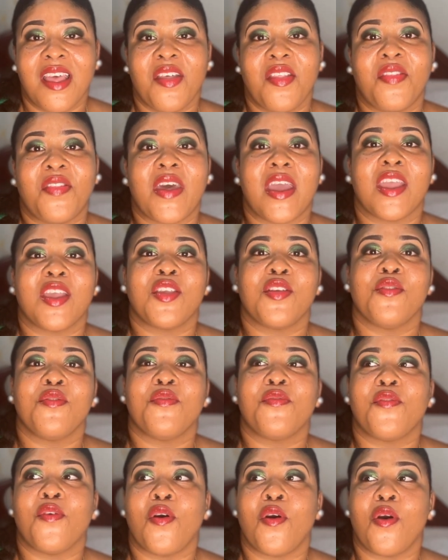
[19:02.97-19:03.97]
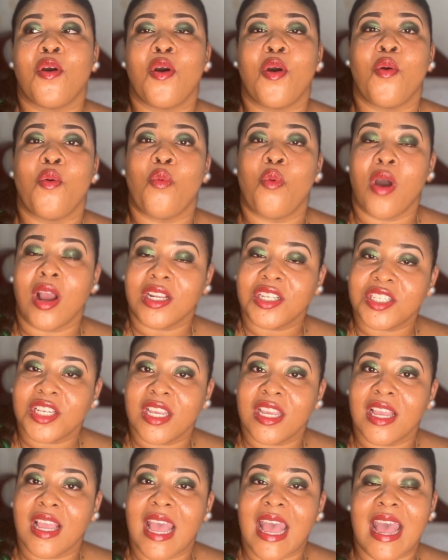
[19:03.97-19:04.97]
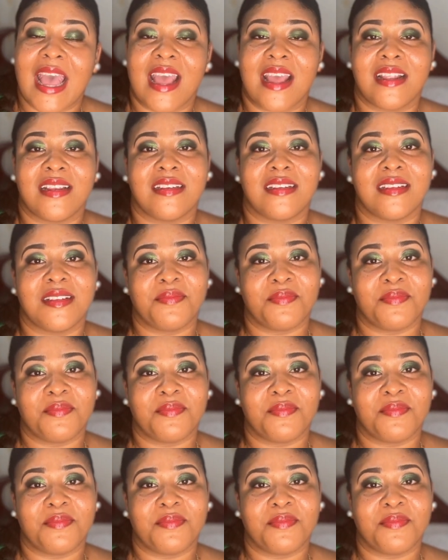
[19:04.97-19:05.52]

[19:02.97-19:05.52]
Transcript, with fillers: Thank you for watching and